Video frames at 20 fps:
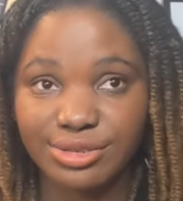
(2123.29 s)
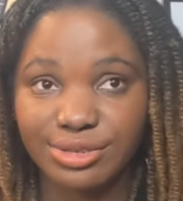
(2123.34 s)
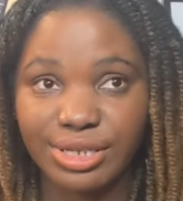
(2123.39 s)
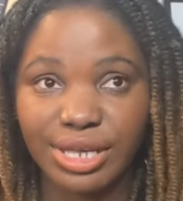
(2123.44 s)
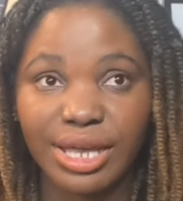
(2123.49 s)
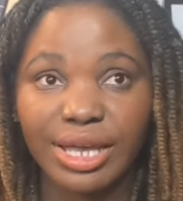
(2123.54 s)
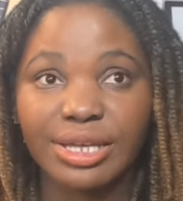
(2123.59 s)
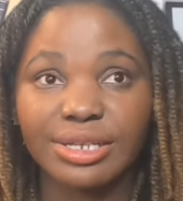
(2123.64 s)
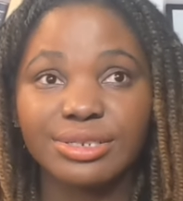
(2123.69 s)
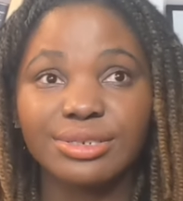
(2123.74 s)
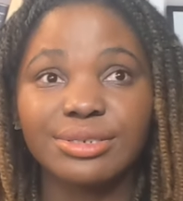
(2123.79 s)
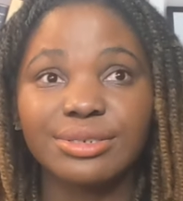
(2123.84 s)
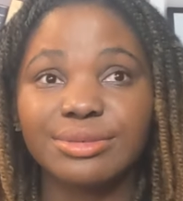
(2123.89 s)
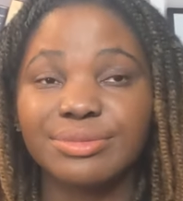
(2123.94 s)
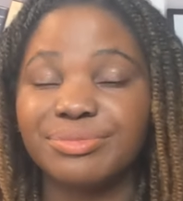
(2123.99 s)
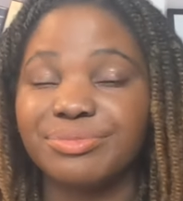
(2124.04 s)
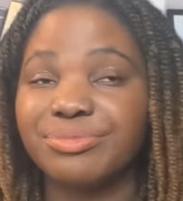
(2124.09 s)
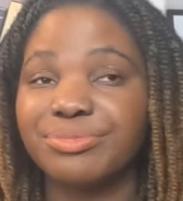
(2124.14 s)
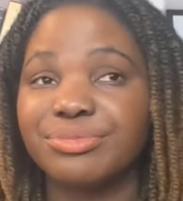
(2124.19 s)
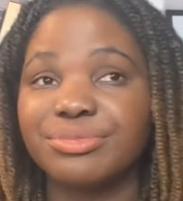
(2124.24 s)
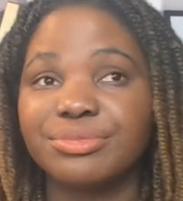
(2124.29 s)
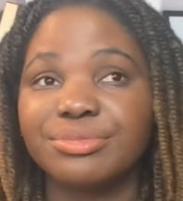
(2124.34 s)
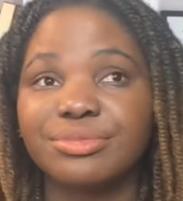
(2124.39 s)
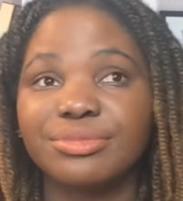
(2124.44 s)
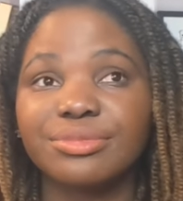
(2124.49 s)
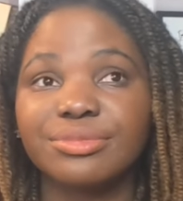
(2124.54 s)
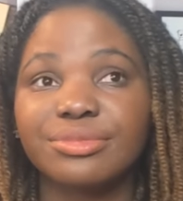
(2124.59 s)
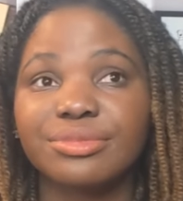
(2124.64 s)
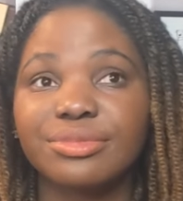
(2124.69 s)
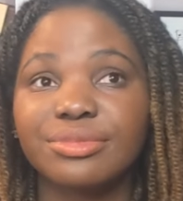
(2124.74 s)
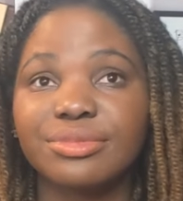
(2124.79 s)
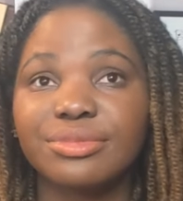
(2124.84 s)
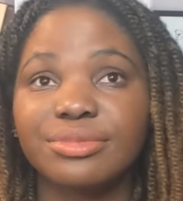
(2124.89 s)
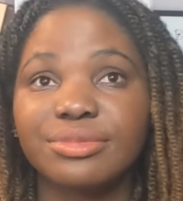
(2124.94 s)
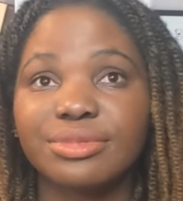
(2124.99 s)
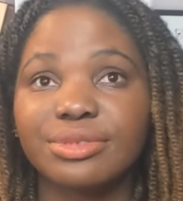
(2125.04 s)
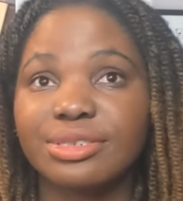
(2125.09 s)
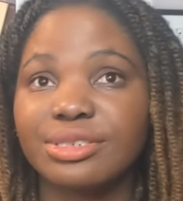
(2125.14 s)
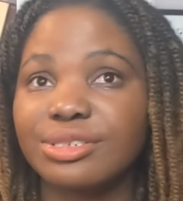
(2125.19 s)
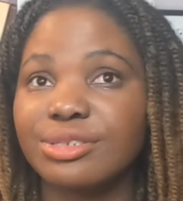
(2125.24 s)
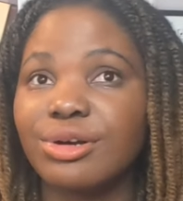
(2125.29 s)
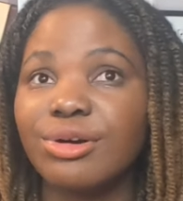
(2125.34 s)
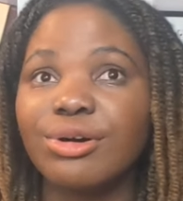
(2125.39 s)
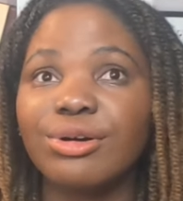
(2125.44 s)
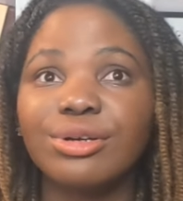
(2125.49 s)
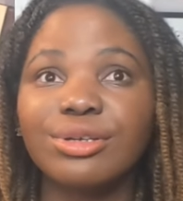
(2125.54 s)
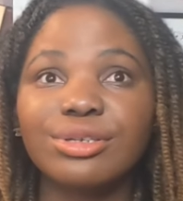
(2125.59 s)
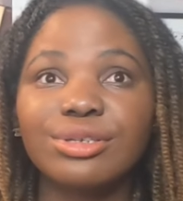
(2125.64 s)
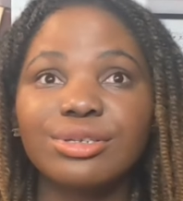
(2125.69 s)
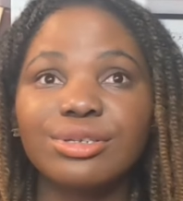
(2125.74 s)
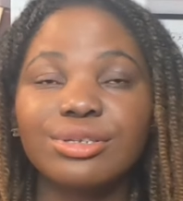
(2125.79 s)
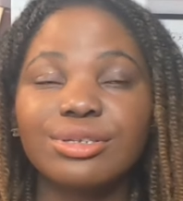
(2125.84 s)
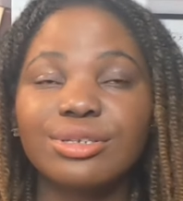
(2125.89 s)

together. So,